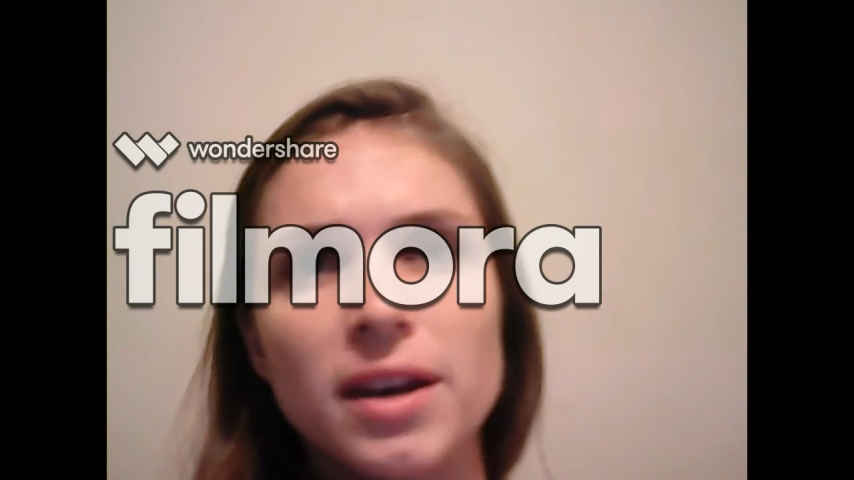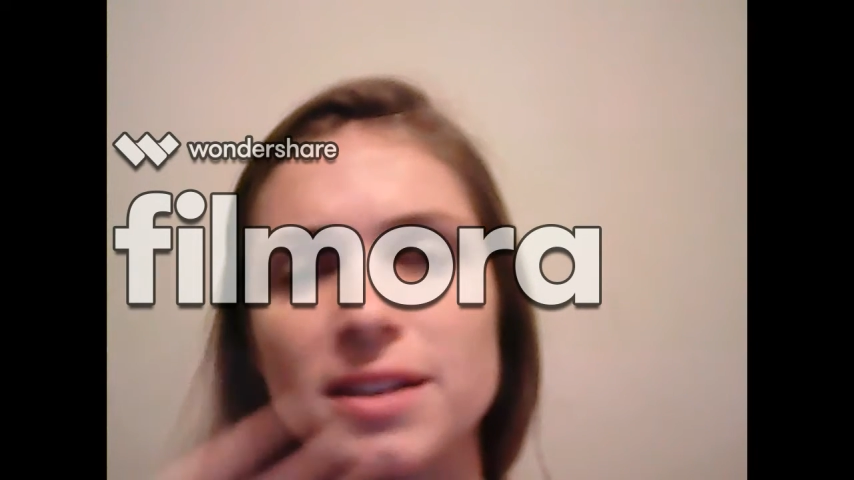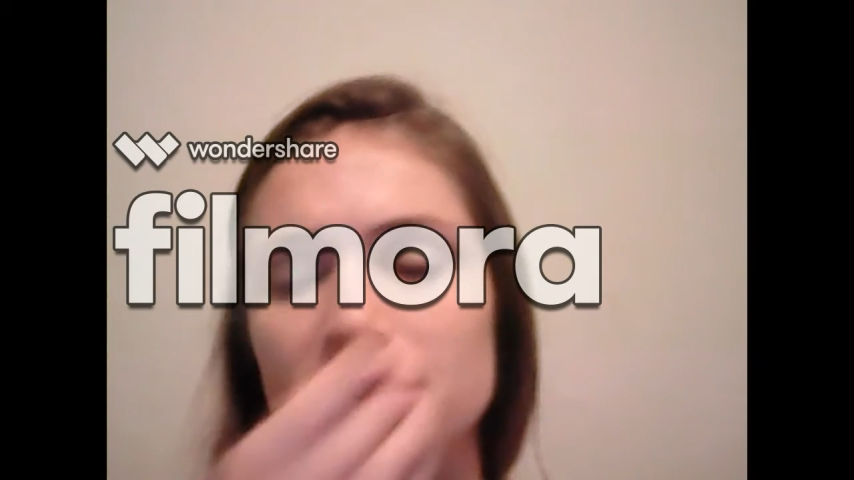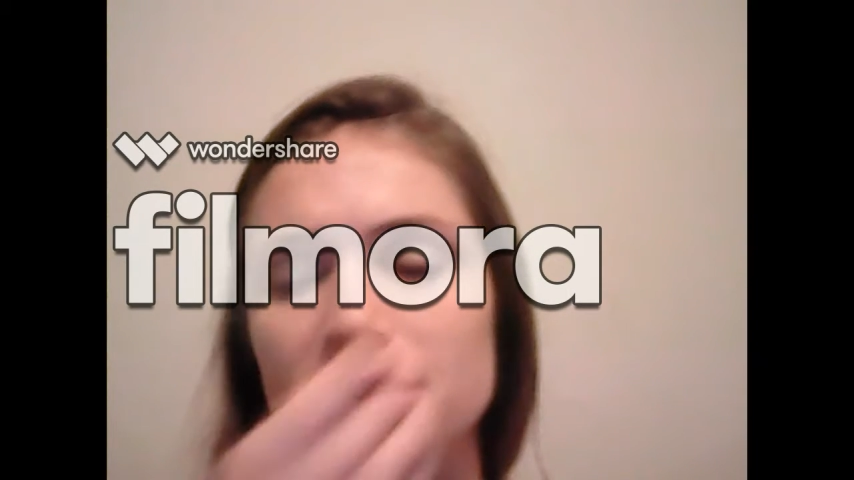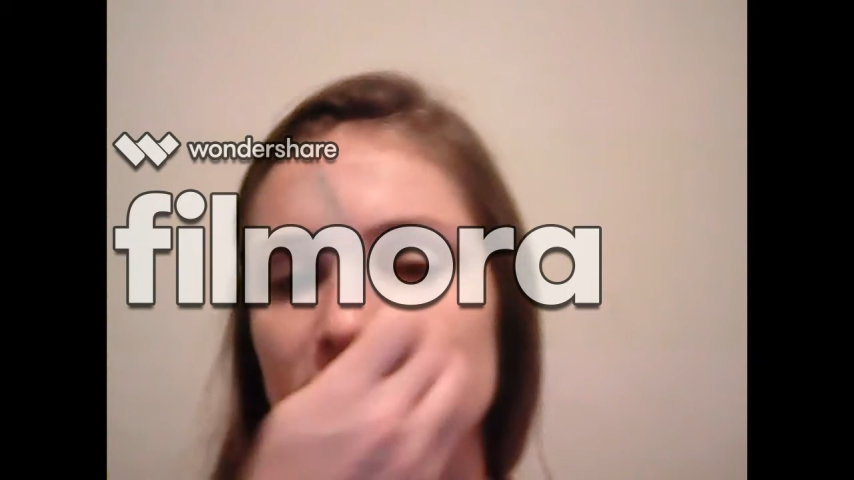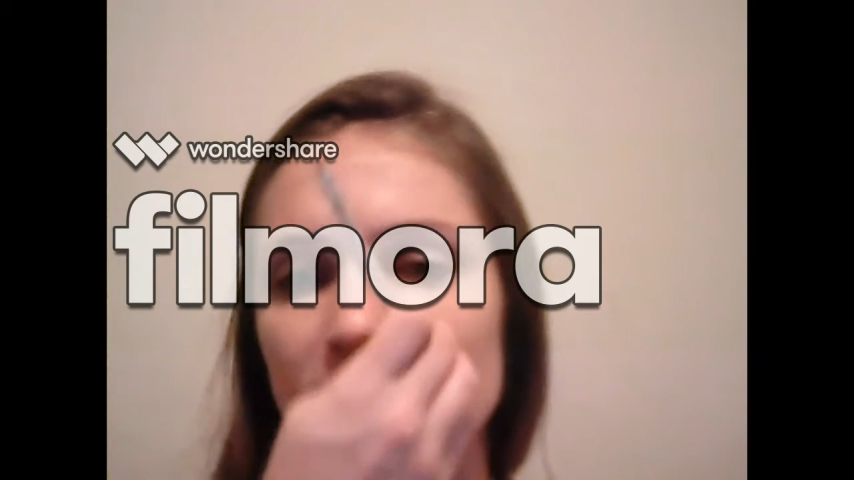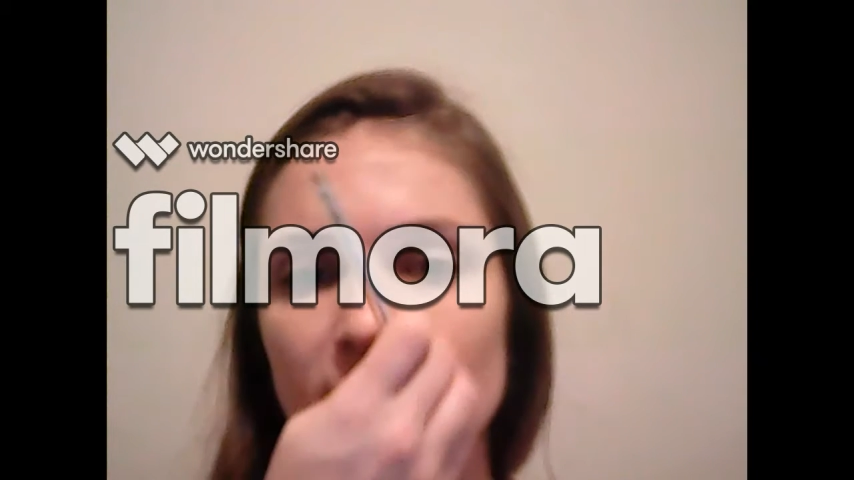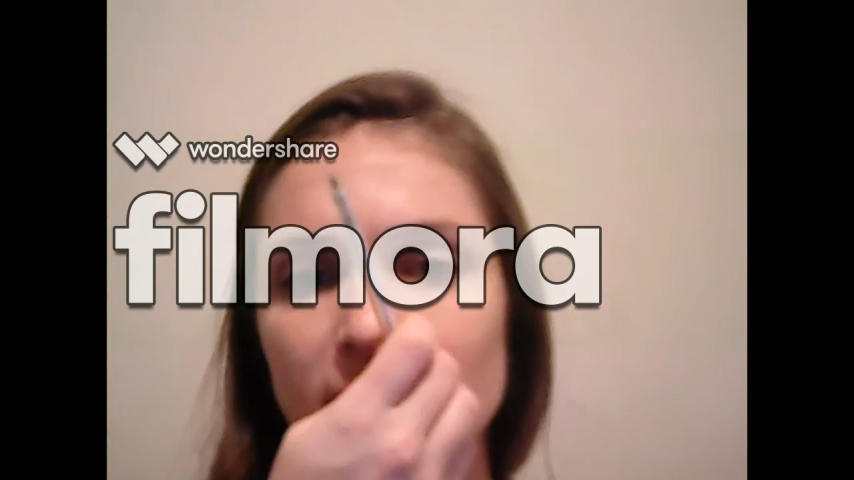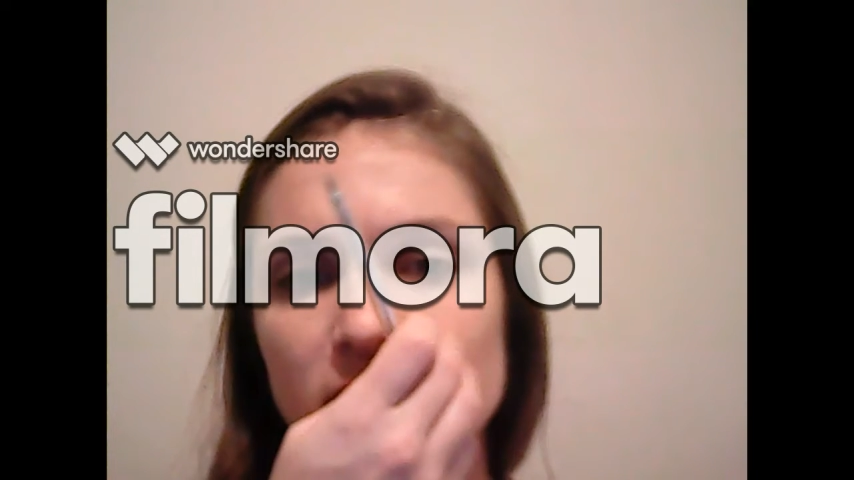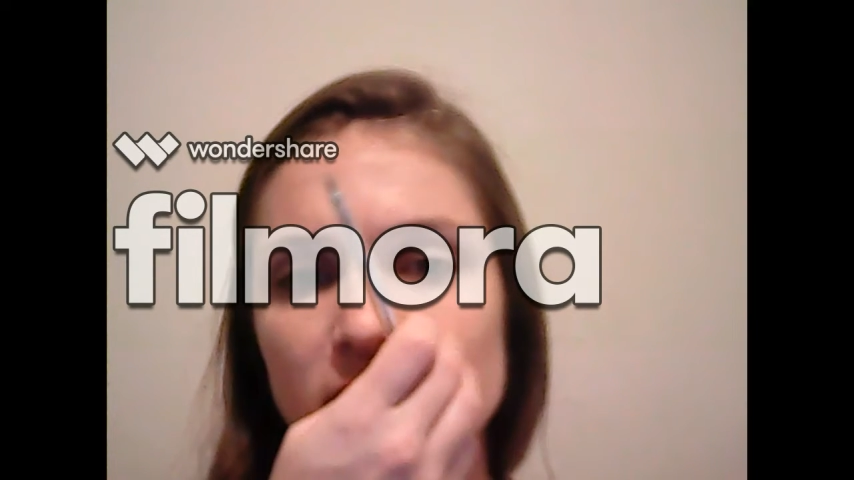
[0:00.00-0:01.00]

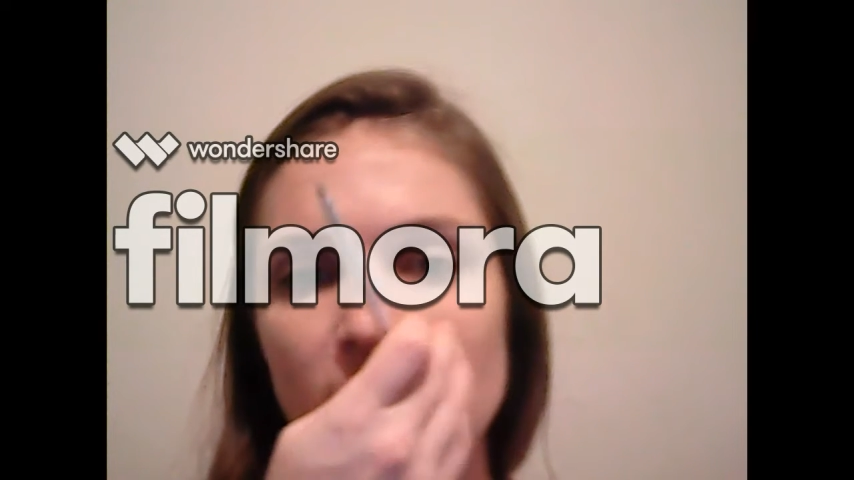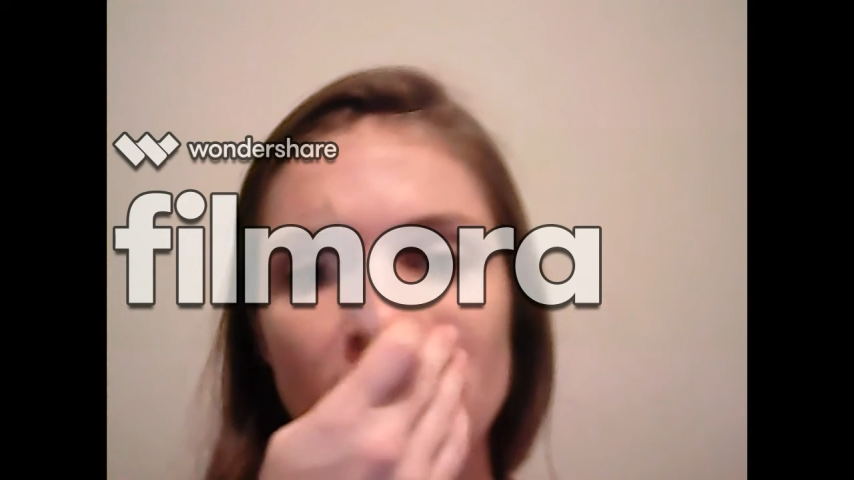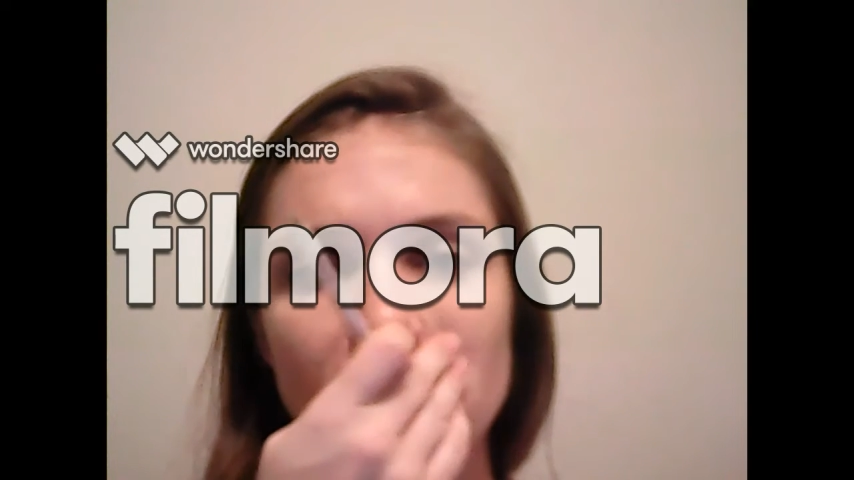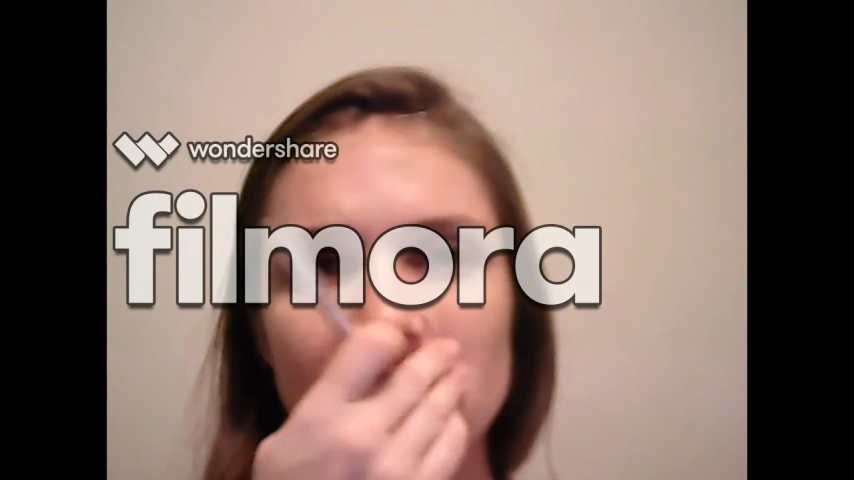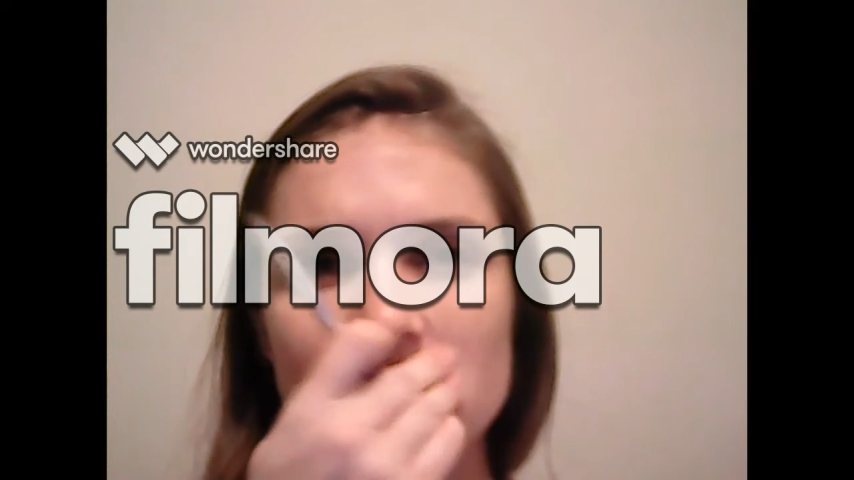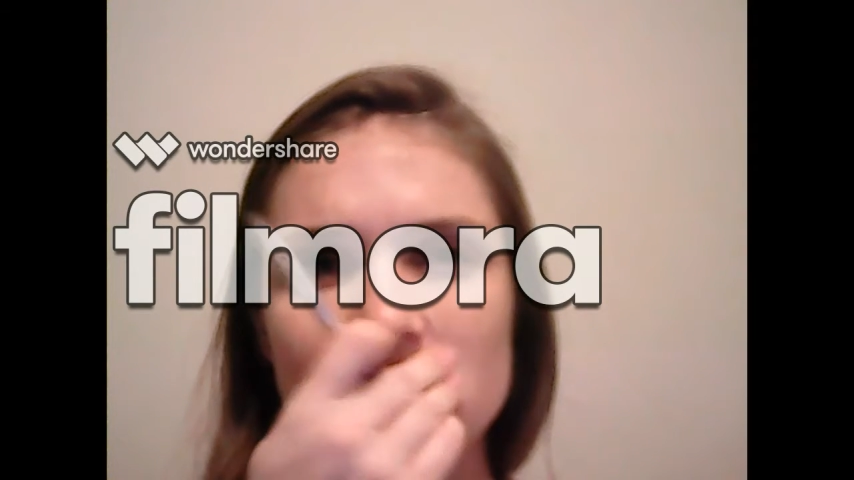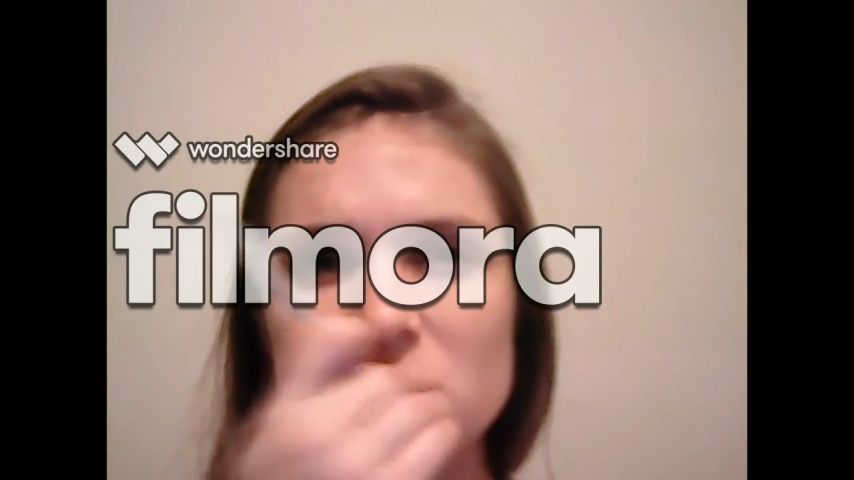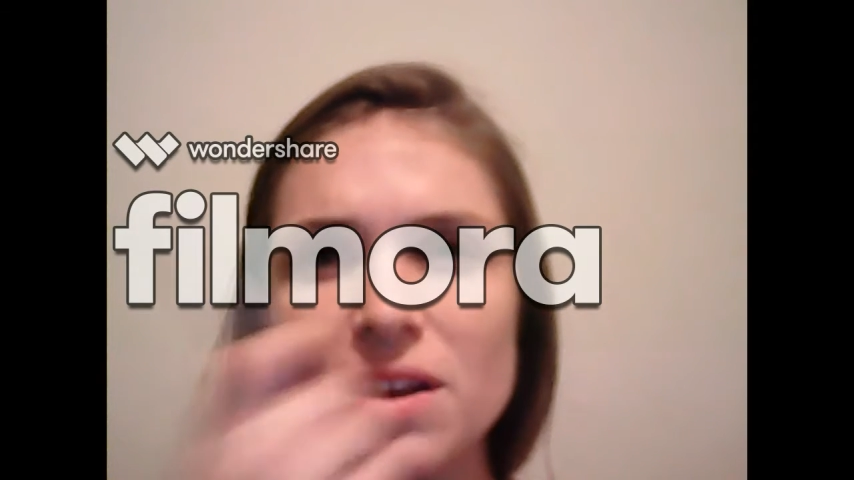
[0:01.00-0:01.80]
necessarily change